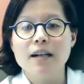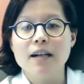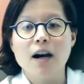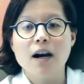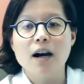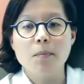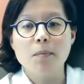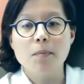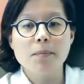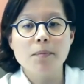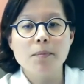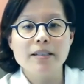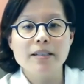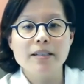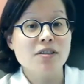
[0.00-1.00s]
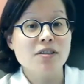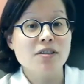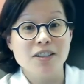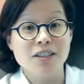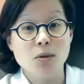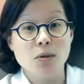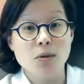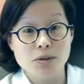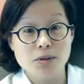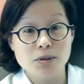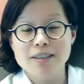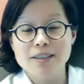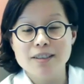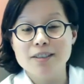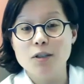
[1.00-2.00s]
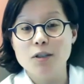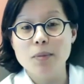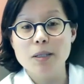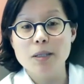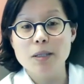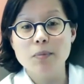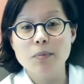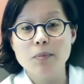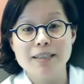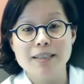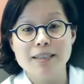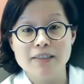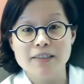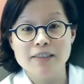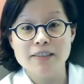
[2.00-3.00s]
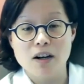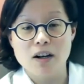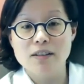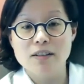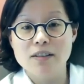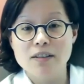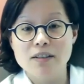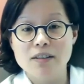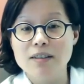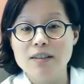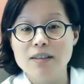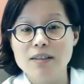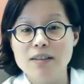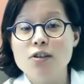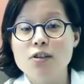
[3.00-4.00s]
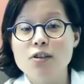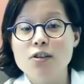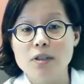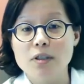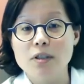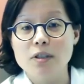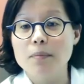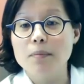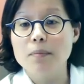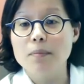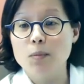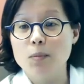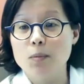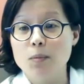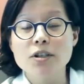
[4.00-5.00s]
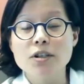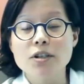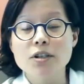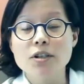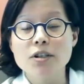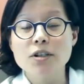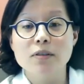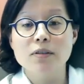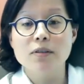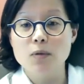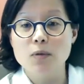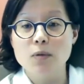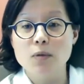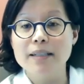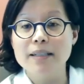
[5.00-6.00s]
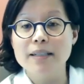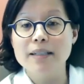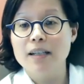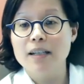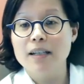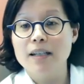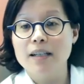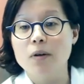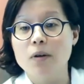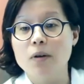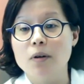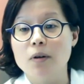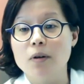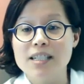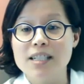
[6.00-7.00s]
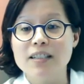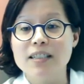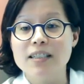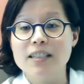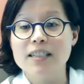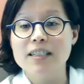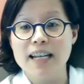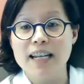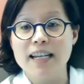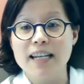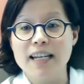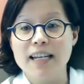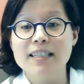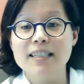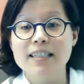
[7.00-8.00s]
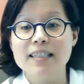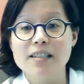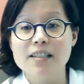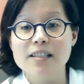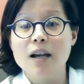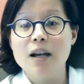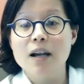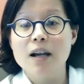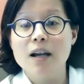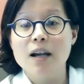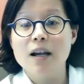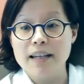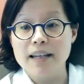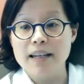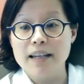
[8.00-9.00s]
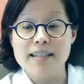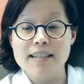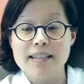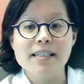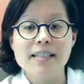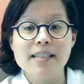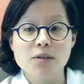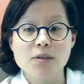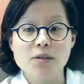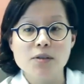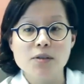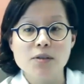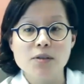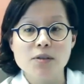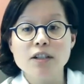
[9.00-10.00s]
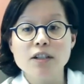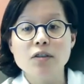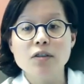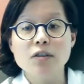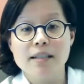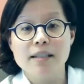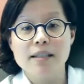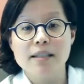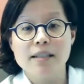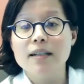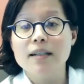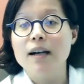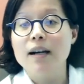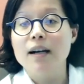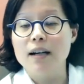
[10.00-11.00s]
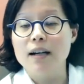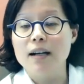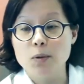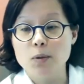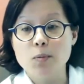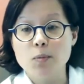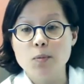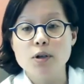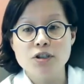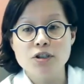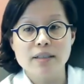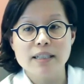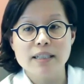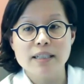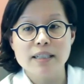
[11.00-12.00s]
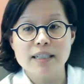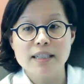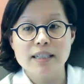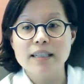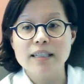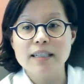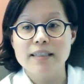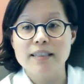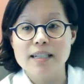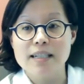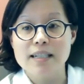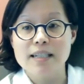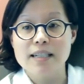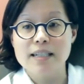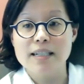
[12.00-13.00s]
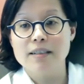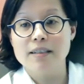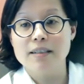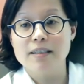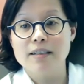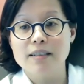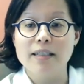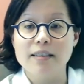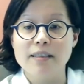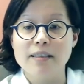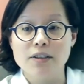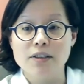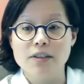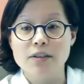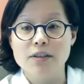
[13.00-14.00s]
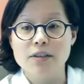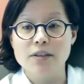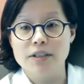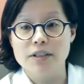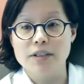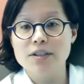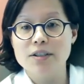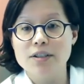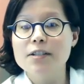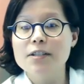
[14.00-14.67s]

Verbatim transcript: our population is getting older. You know, people are living longer. So the proportion of women who are in their 70s and 80s and, and 60s will increase um, proportionally in the next, you know, 20 to 30 years.